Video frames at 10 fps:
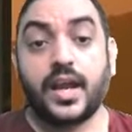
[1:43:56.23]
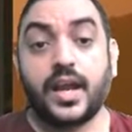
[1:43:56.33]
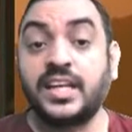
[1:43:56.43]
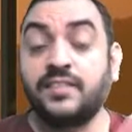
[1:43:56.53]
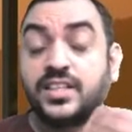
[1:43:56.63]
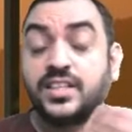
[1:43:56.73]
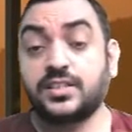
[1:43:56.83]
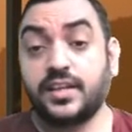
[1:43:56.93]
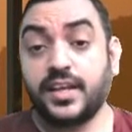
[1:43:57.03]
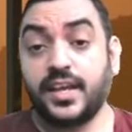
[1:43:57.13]
And
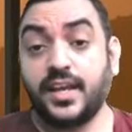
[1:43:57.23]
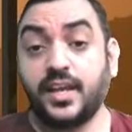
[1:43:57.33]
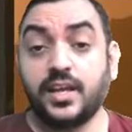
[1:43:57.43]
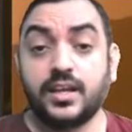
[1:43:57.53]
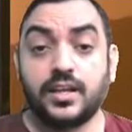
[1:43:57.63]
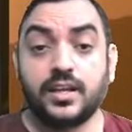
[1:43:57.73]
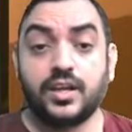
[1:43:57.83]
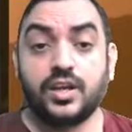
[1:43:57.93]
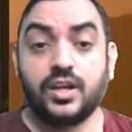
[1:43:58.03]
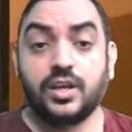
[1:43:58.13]
investor A
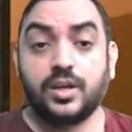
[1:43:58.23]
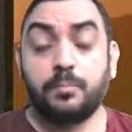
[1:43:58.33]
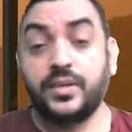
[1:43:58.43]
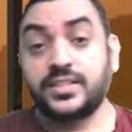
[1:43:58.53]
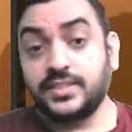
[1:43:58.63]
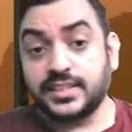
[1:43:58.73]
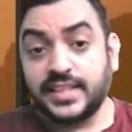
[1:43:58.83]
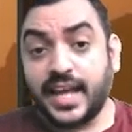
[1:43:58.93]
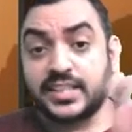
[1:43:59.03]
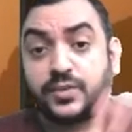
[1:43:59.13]
business
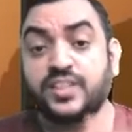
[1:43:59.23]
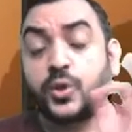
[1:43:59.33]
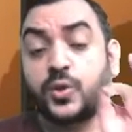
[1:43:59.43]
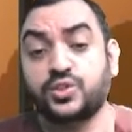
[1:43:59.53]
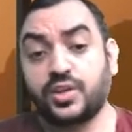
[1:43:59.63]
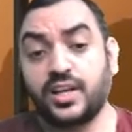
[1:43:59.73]
activity is also